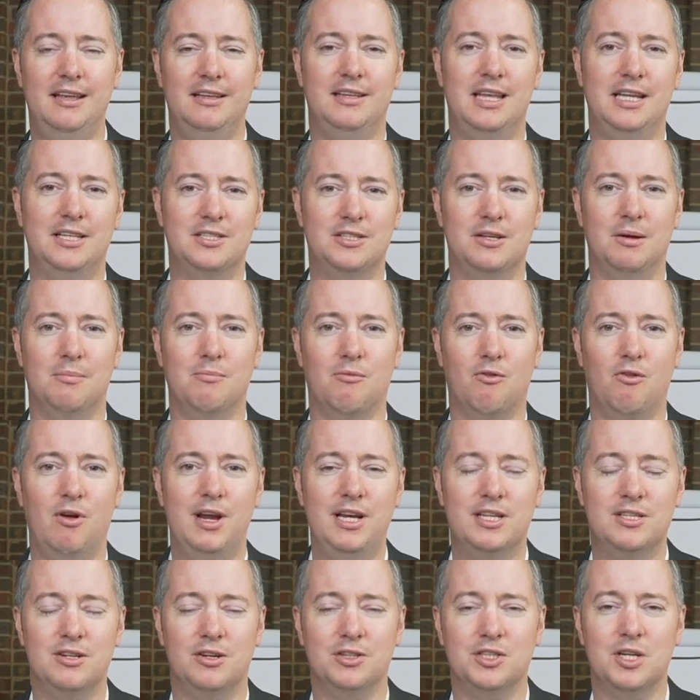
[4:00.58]
did some
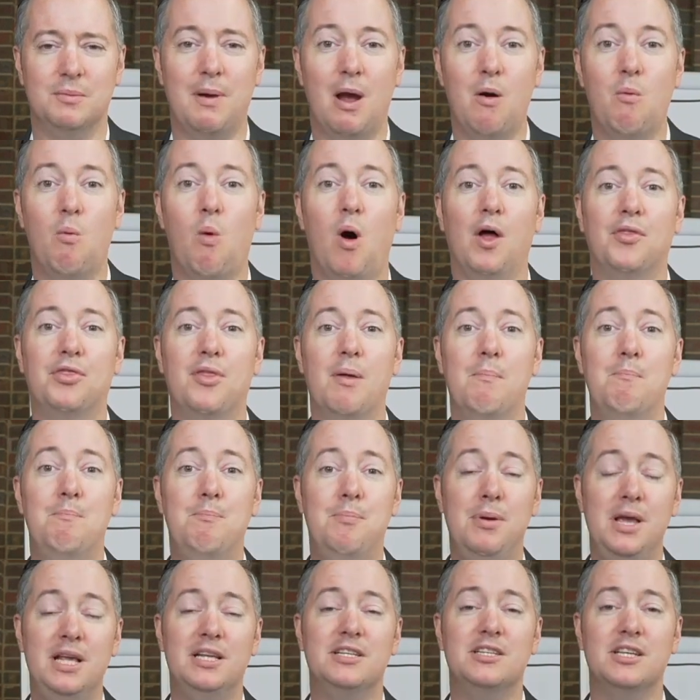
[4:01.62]
research about what the
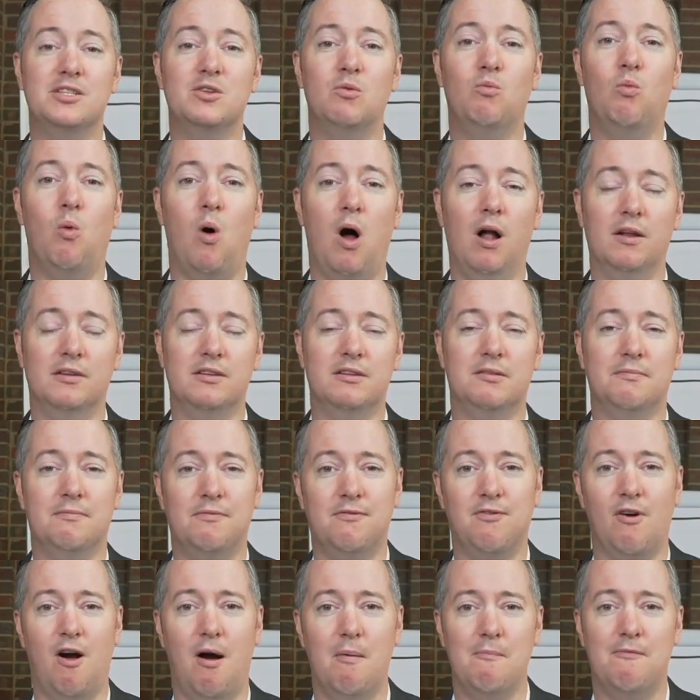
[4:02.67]
business wants
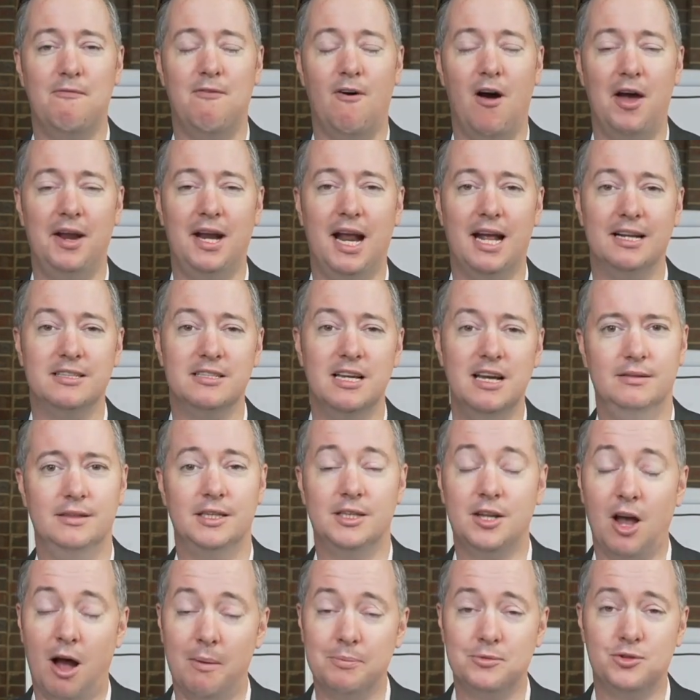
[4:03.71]
from finance. The
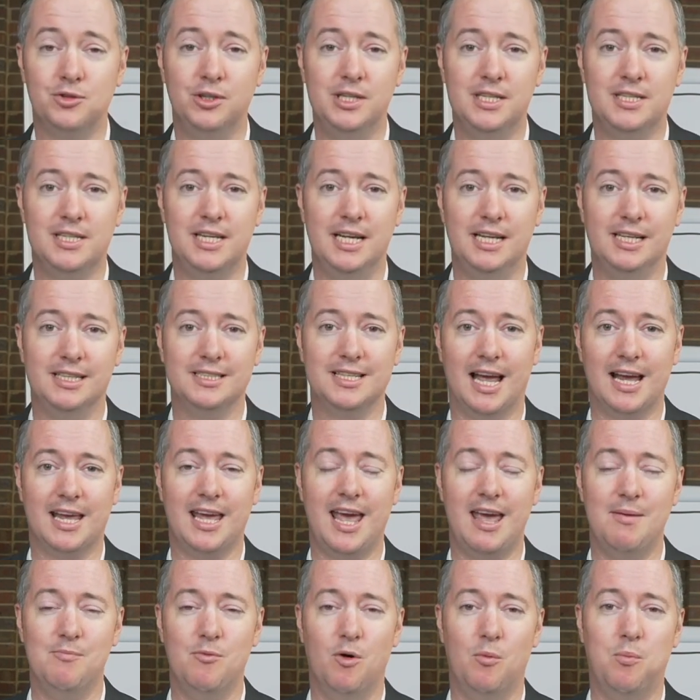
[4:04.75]
top 3 skills that
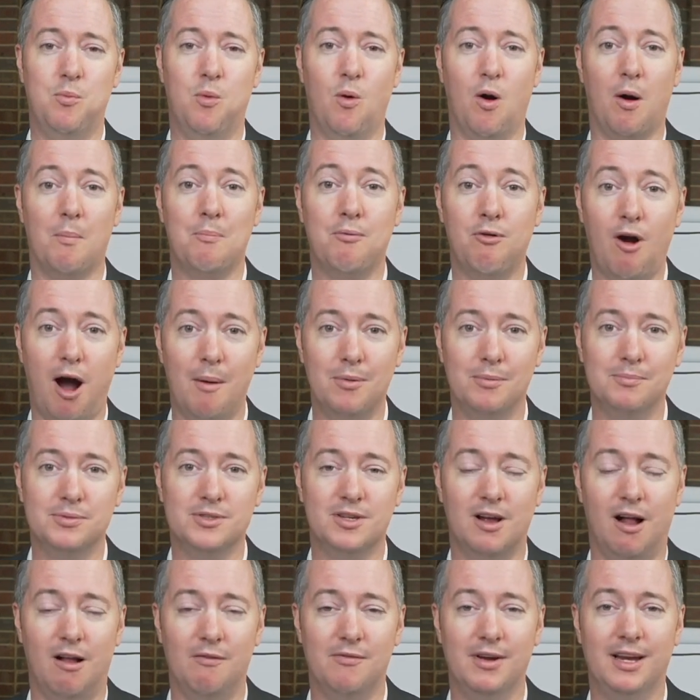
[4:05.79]
came up were problem
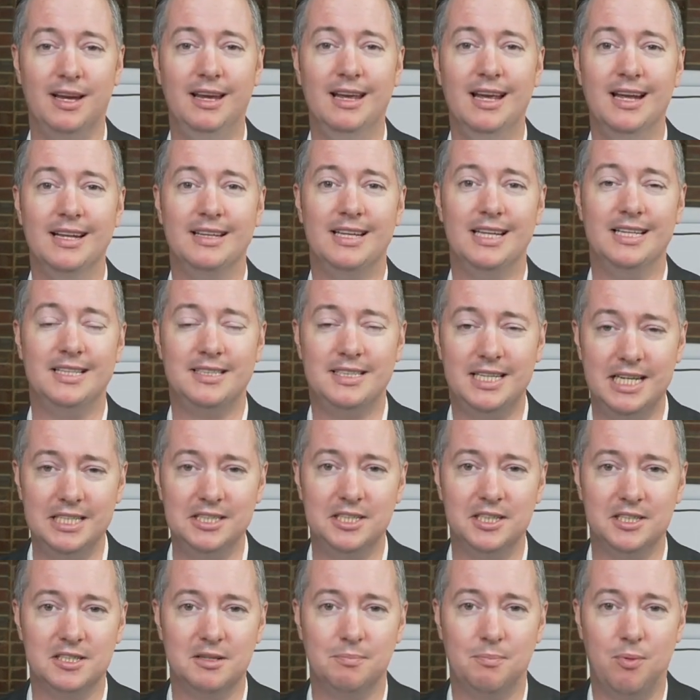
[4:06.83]
solving, decision
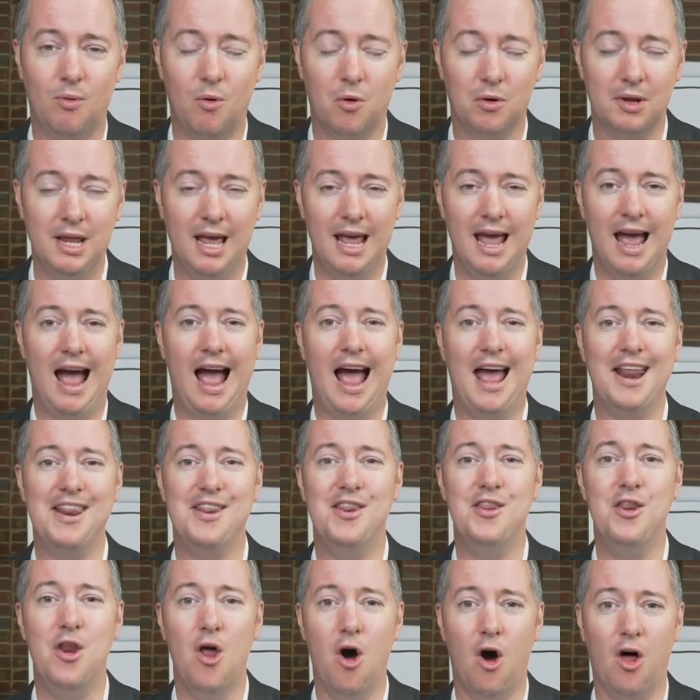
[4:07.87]
support,
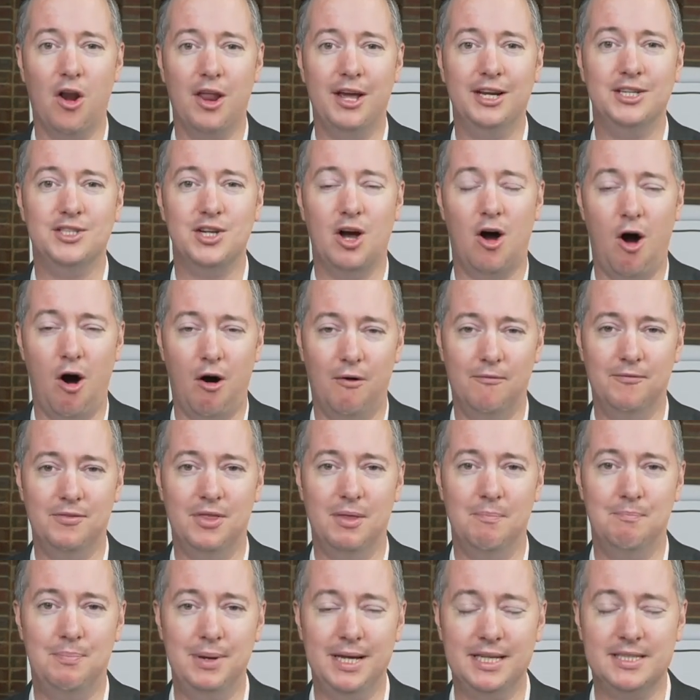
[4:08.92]
and knowledge of the
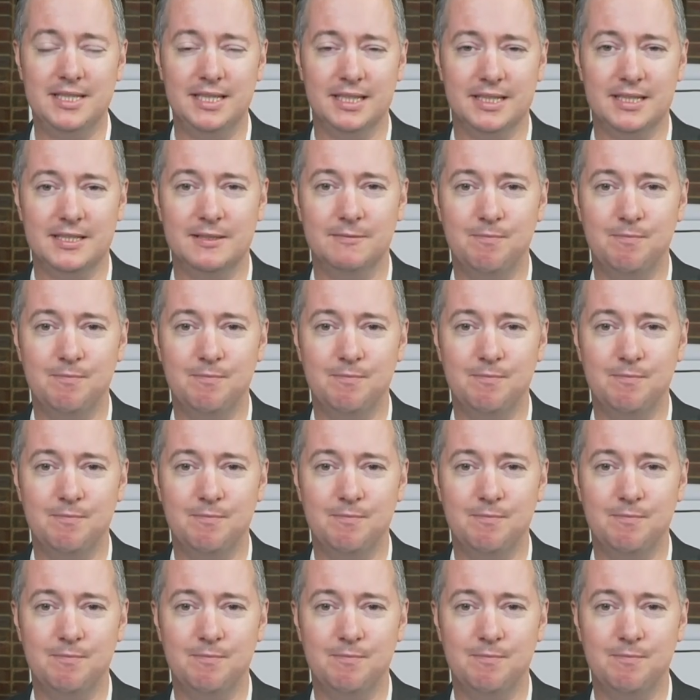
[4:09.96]
business.